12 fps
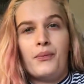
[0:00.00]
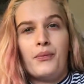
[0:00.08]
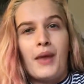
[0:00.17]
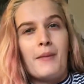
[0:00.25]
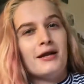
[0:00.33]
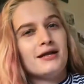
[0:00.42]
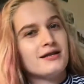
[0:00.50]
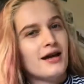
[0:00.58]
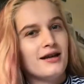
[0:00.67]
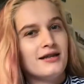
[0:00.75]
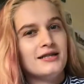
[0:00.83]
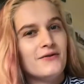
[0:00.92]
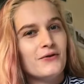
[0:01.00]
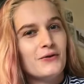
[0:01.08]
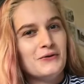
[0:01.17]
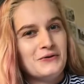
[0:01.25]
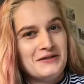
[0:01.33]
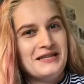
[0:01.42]
I mean, it's kind of
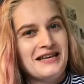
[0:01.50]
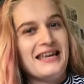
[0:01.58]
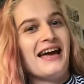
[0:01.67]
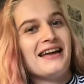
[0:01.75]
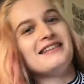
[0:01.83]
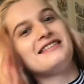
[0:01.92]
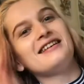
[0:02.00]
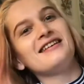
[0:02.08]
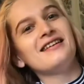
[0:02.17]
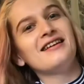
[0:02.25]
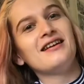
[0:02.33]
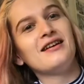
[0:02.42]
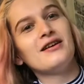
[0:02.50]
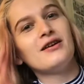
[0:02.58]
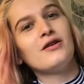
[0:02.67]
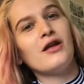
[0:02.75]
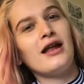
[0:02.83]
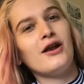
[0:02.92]
difficult to get to
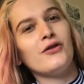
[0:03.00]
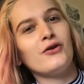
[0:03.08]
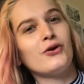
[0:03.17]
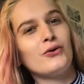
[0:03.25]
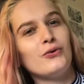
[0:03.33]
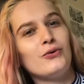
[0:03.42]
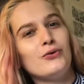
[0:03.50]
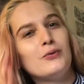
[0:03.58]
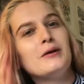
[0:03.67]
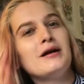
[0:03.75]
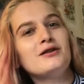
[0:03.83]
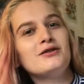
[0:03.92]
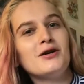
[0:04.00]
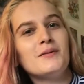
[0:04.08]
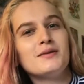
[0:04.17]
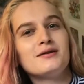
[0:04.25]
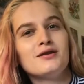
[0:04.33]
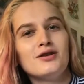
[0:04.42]
any of the cool plant
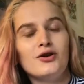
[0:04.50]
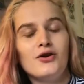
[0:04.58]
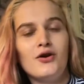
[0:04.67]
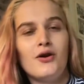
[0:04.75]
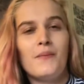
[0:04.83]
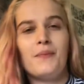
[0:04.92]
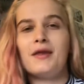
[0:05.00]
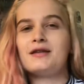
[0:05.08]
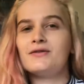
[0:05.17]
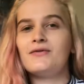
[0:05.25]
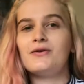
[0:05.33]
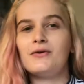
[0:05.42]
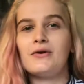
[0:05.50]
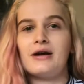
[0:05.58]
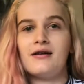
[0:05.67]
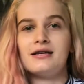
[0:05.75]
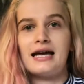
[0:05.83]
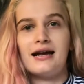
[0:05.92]
shops. You know, there's a few
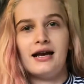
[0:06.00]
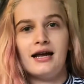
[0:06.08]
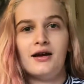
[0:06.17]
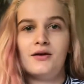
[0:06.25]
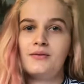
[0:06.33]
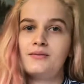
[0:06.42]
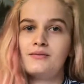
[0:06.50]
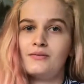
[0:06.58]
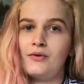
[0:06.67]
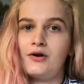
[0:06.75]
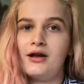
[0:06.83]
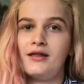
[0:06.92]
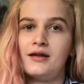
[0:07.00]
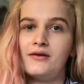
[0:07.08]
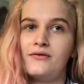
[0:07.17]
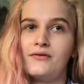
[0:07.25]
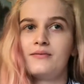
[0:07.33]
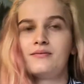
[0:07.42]
around Adelaide where I live,
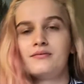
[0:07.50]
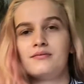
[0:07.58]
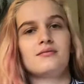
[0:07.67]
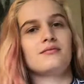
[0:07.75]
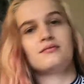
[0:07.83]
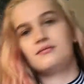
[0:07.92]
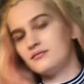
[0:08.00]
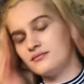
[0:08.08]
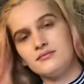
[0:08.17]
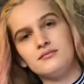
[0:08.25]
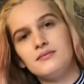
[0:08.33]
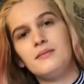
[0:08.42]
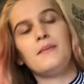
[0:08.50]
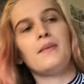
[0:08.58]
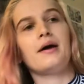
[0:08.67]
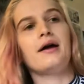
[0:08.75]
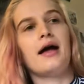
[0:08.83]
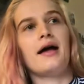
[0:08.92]
but